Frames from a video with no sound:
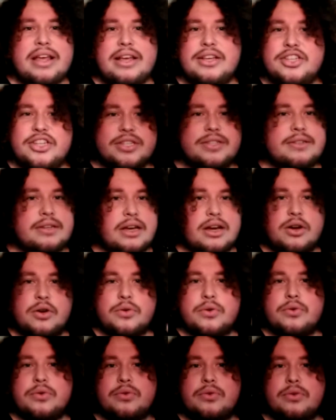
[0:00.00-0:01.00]
It's just,
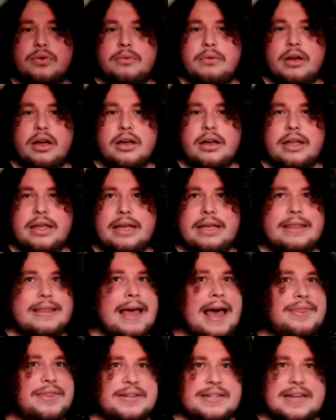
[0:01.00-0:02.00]

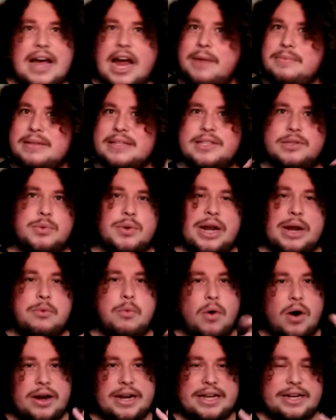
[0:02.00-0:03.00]
at the time, this is what I
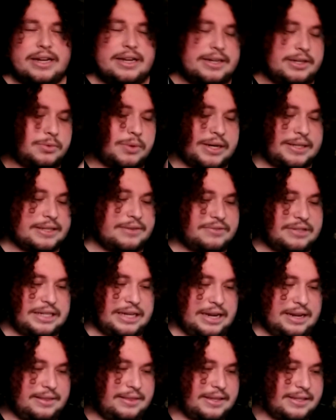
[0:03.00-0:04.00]
wanted. In
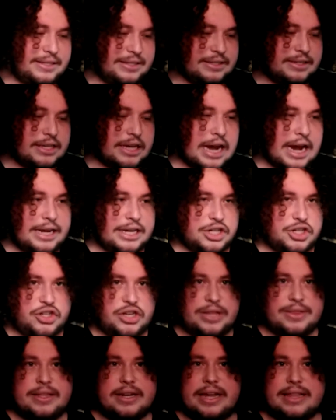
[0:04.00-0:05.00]
2017, this is the kind of
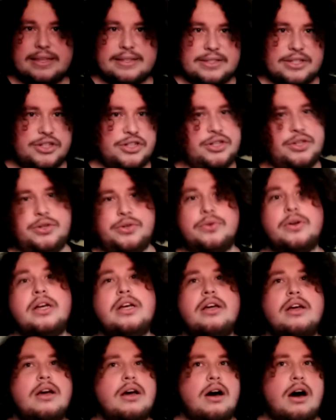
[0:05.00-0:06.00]
shit that I listened to
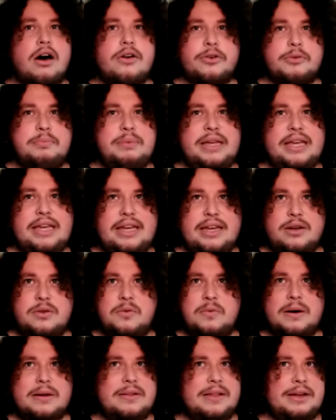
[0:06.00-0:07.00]
on repeat
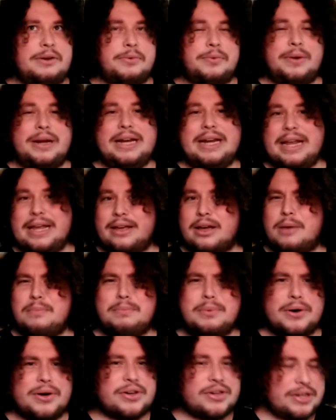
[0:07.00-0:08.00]
while I'm reading a
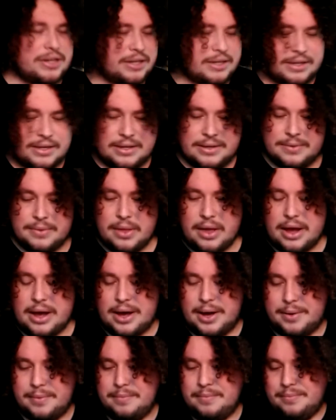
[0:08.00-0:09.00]
book
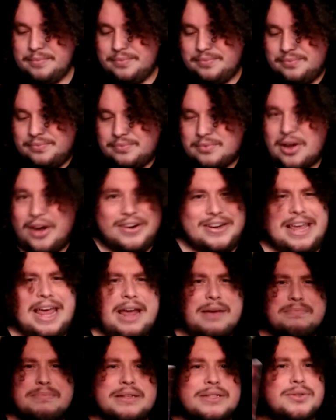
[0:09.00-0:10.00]
on
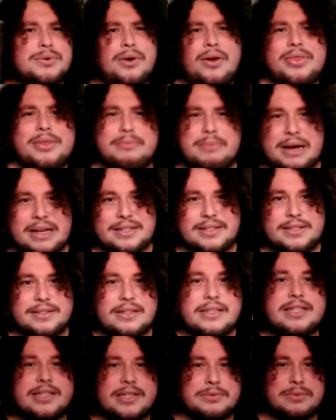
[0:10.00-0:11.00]
campus or on the bus.
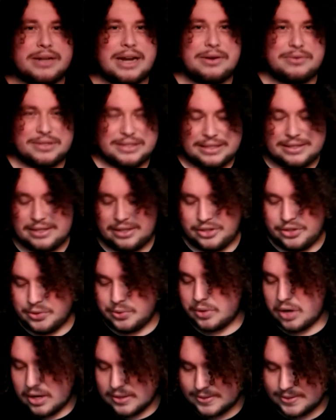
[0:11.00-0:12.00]
This is what I was listening to
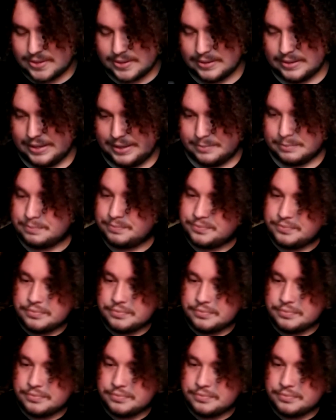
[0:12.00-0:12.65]
constantly.